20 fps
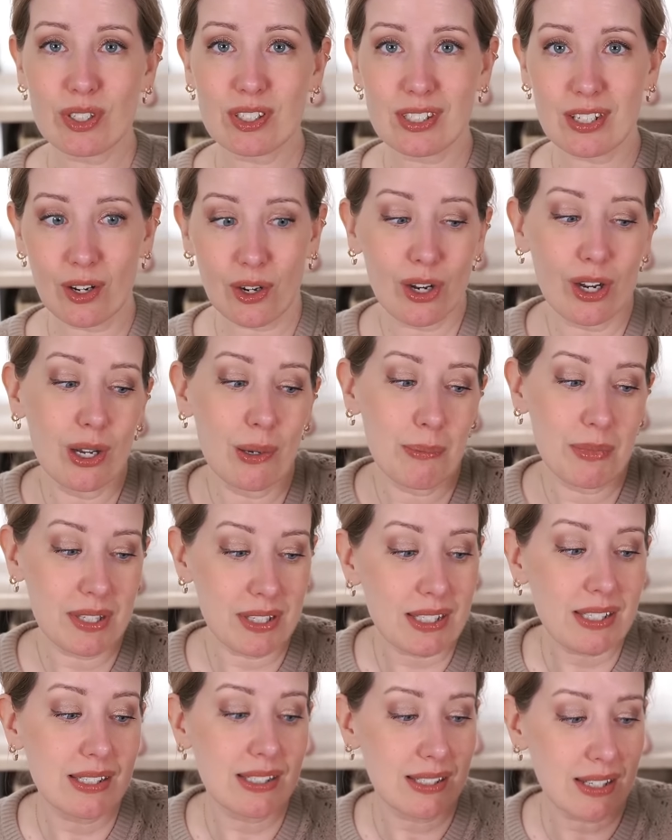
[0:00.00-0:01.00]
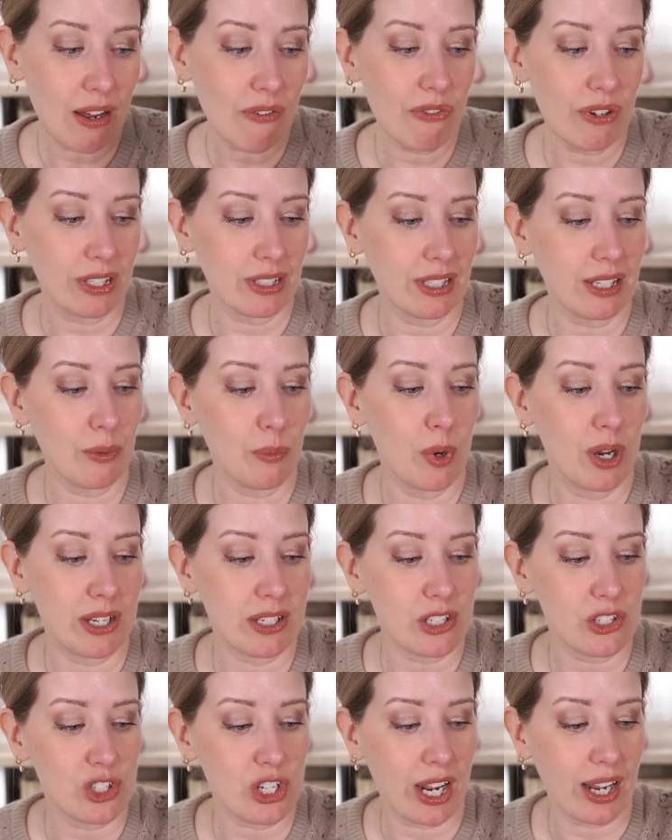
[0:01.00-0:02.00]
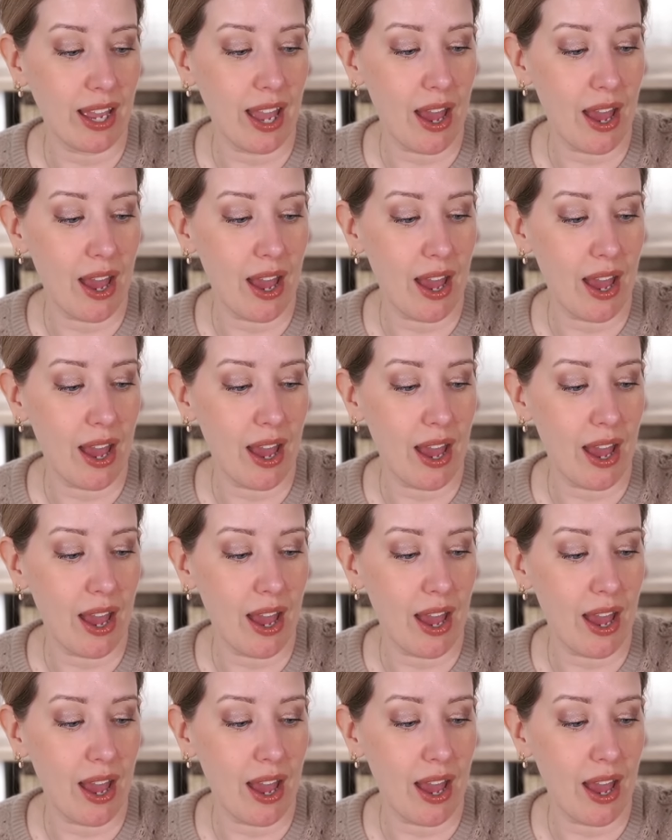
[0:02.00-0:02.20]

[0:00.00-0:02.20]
serum, this is definitely one to check